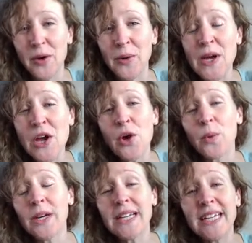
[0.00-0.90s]
So
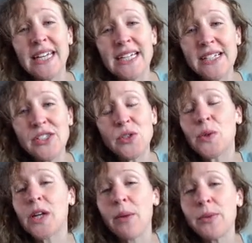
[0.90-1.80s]
we're going to get
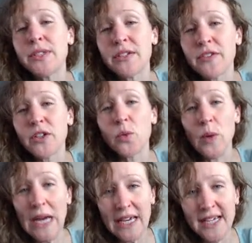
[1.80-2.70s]
into a couple different
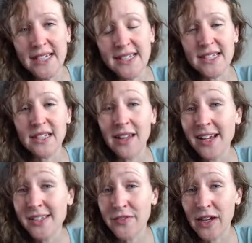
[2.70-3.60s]
ways to
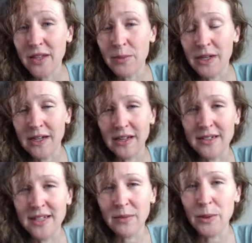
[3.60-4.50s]
classify the
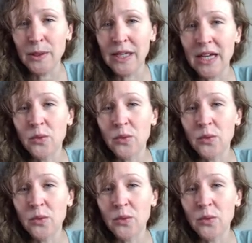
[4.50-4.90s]
periodic table,